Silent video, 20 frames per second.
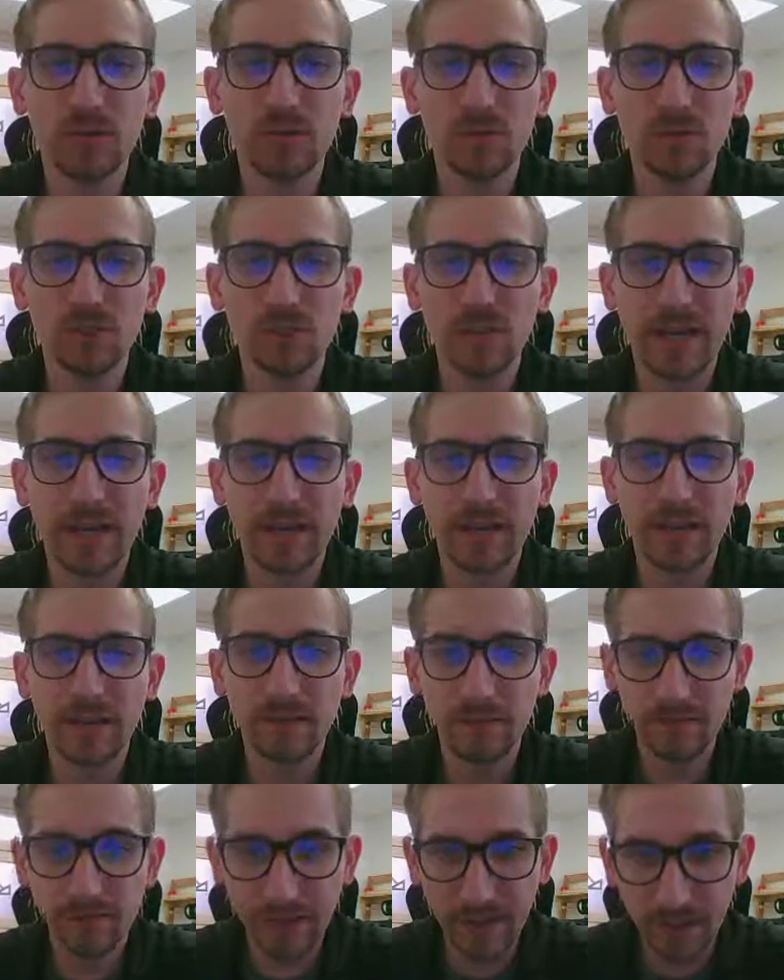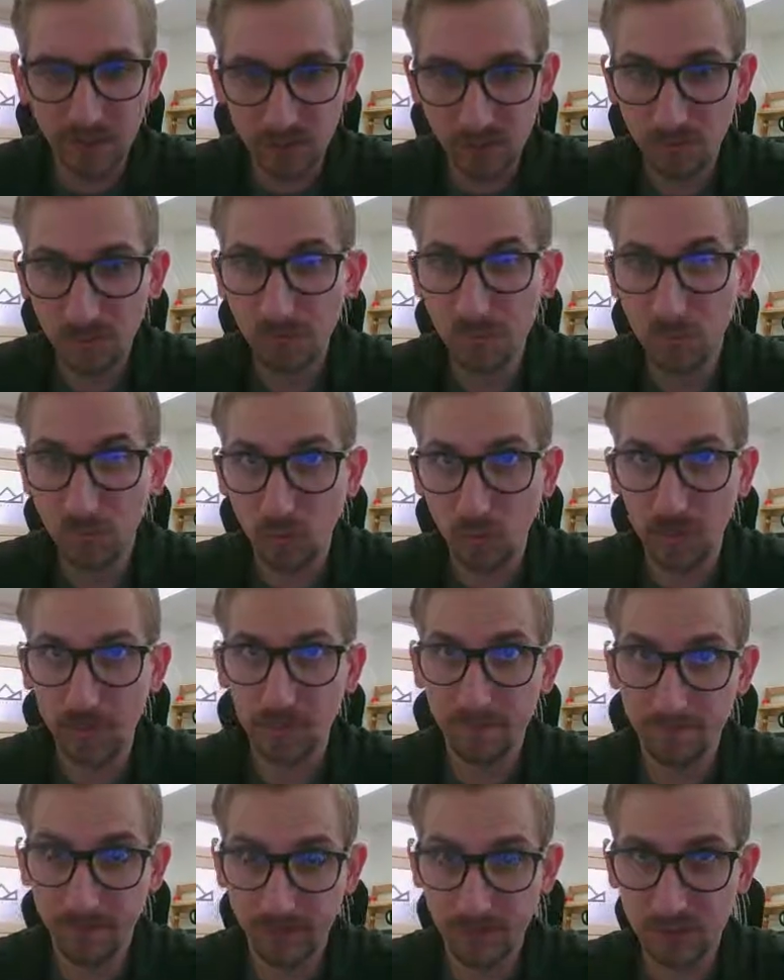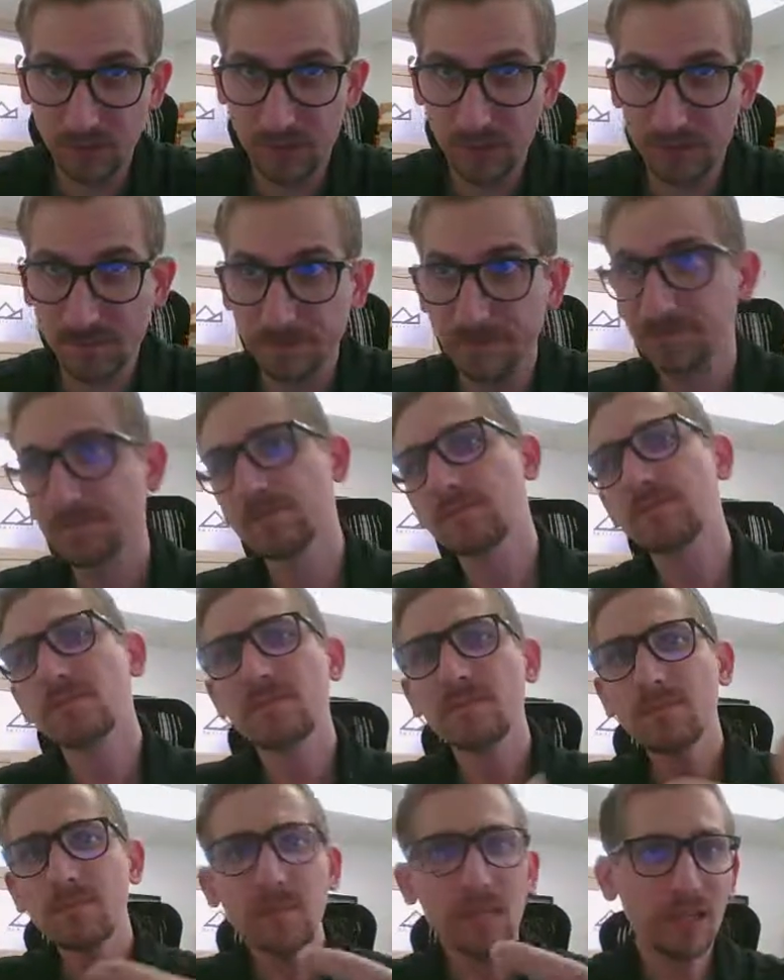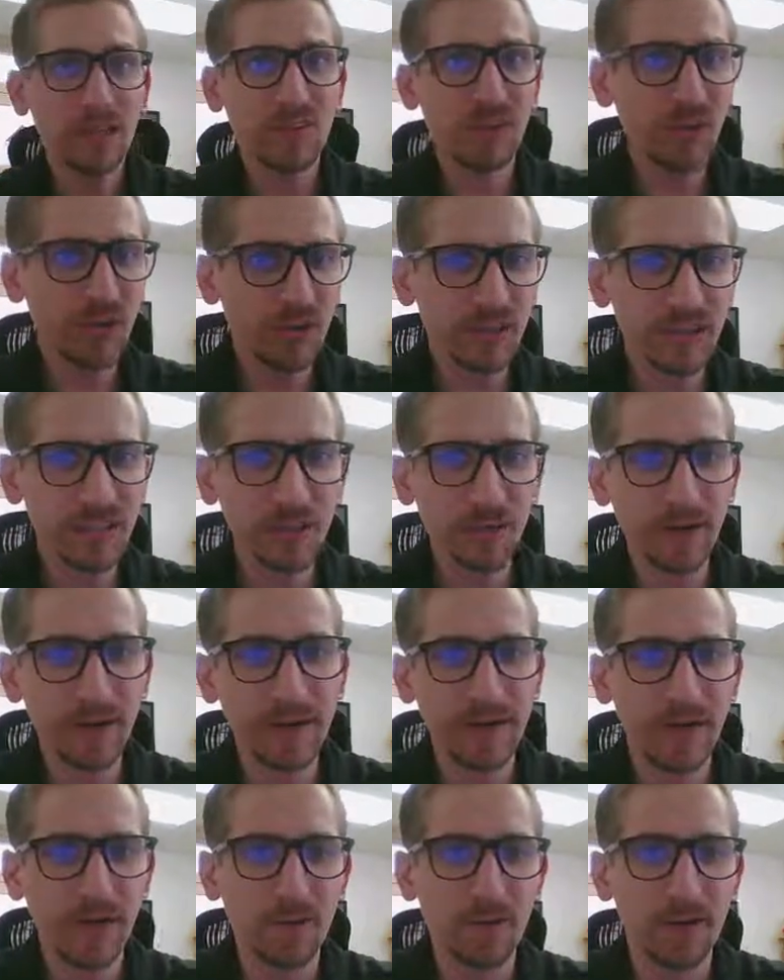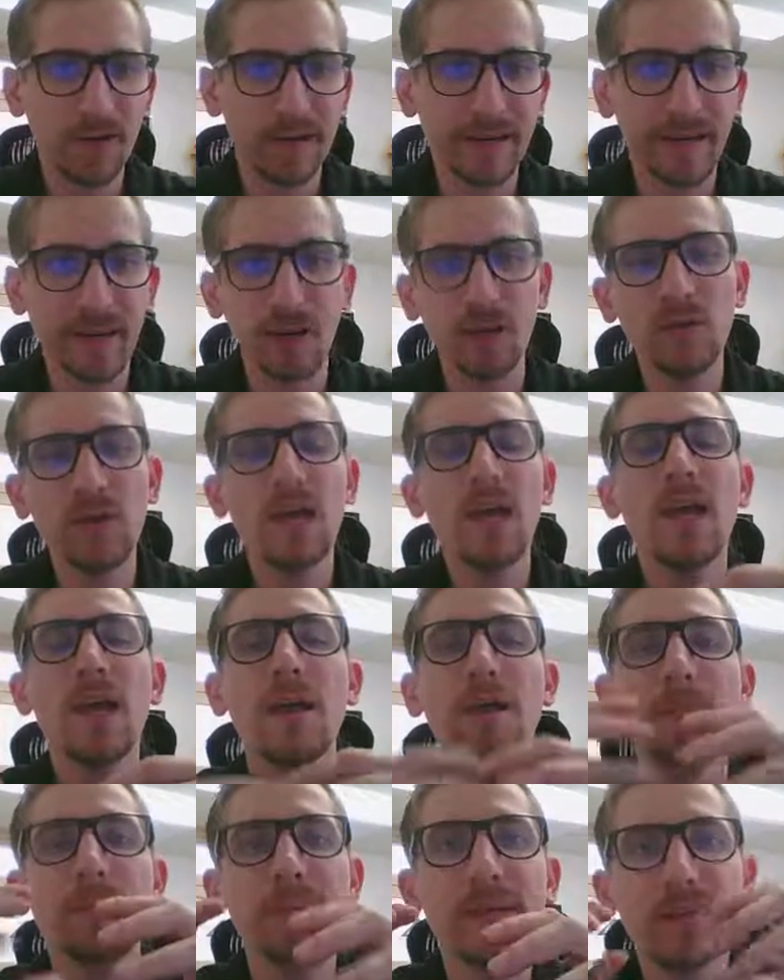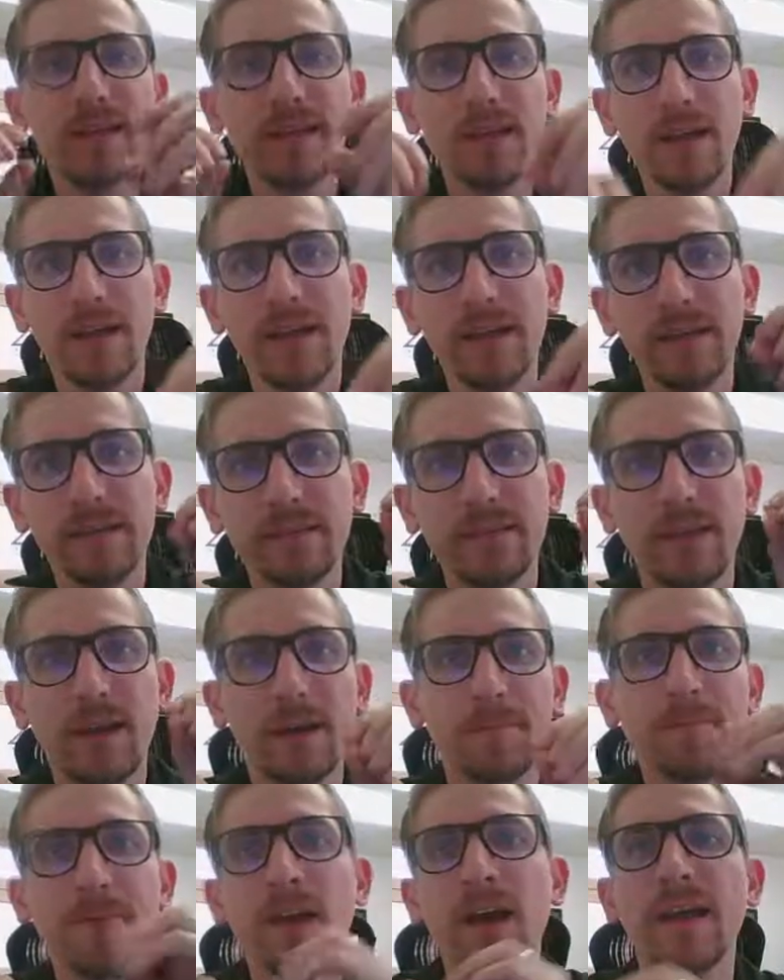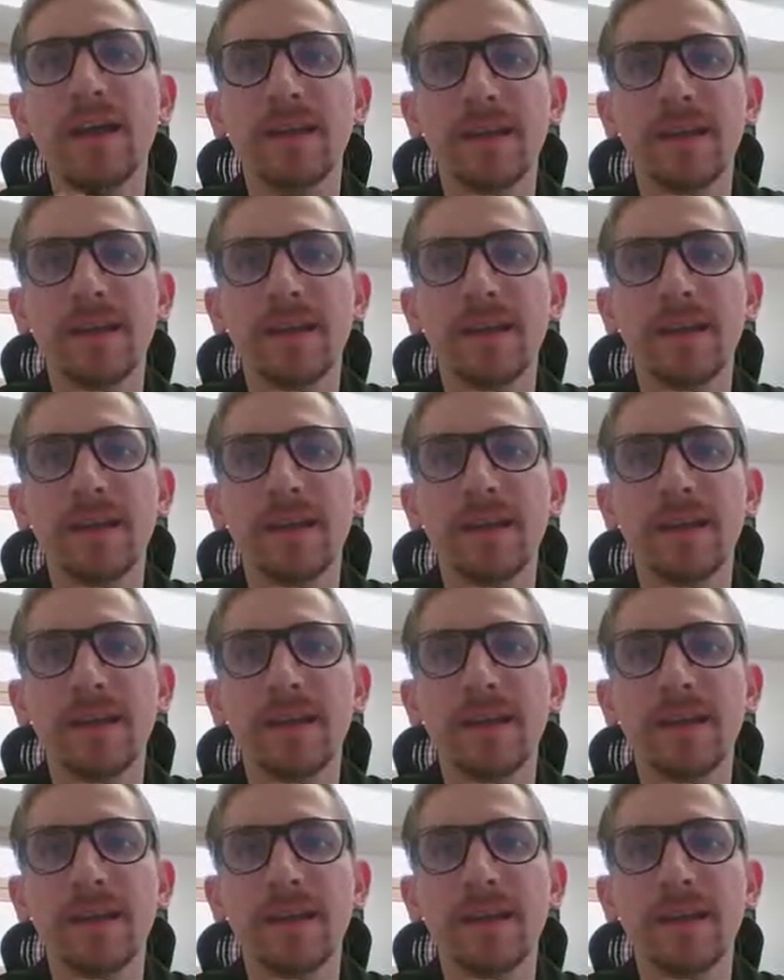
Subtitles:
Check Sketch for Feature. It's currently grayed out right now because I'm not